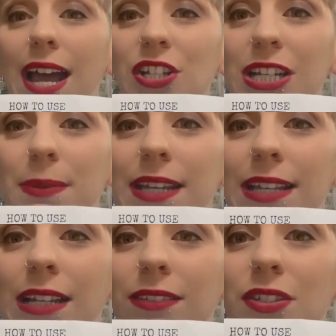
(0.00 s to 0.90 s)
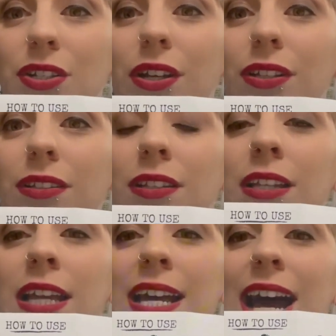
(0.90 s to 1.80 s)
actually be the little skull,
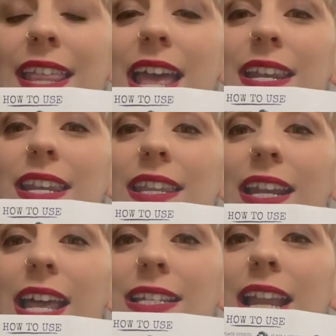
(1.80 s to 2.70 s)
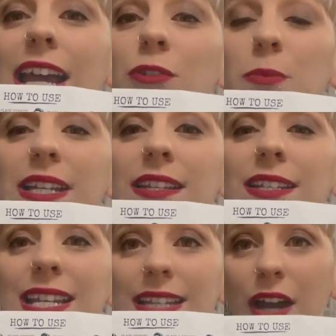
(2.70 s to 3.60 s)
and then the last layer would be the
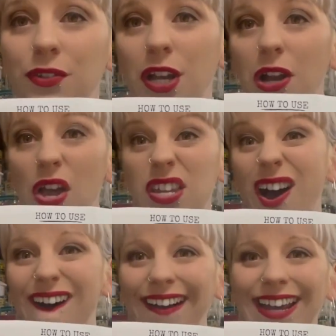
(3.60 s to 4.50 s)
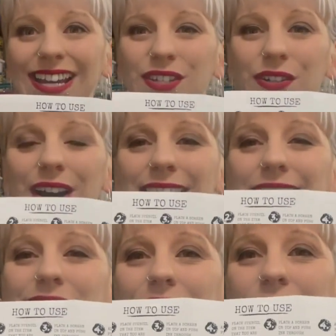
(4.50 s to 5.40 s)
details, so like the eyes or any
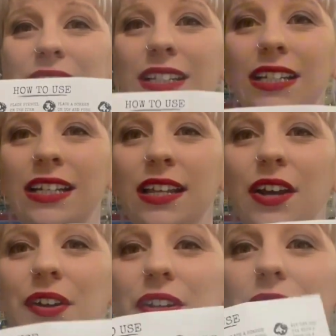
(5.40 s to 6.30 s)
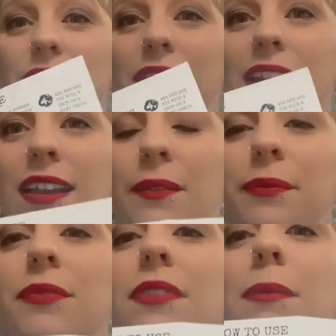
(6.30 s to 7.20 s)
little kind of
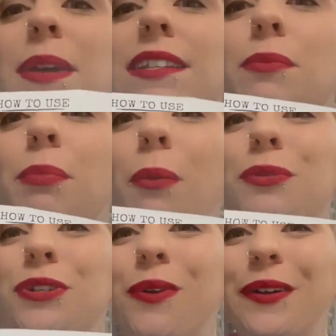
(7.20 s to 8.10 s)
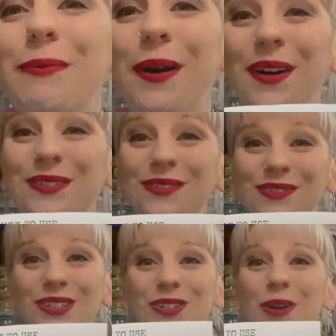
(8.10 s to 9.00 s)
bits and bobs you want to put on
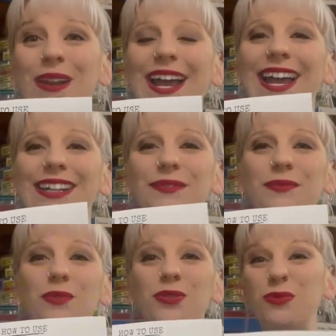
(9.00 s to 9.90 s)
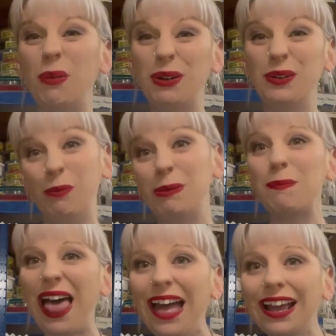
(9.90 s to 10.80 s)
your top layer, which would probably normally be
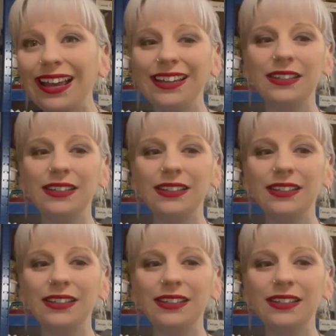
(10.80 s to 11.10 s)
black.